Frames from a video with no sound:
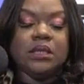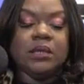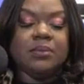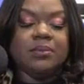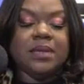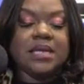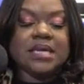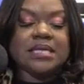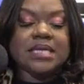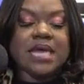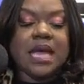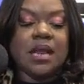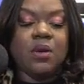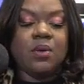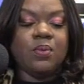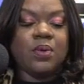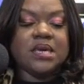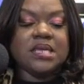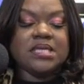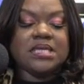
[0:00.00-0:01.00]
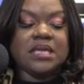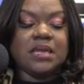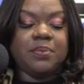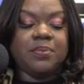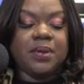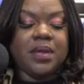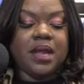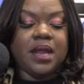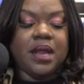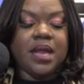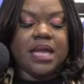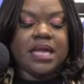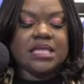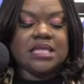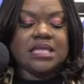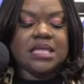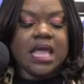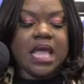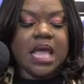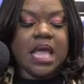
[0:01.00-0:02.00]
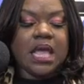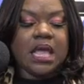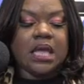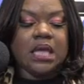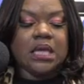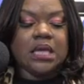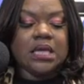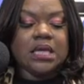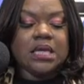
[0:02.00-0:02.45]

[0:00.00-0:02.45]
Because I don't want to sit up here and say